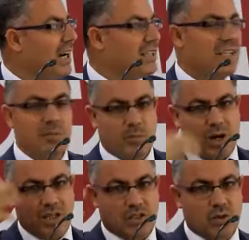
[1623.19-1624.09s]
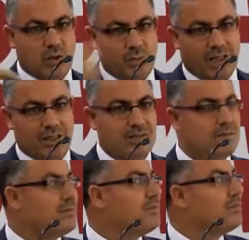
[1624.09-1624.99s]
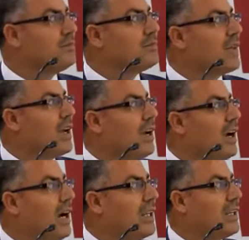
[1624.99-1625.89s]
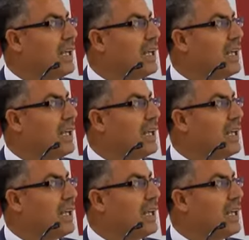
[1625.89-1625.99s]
And then brainstorming, and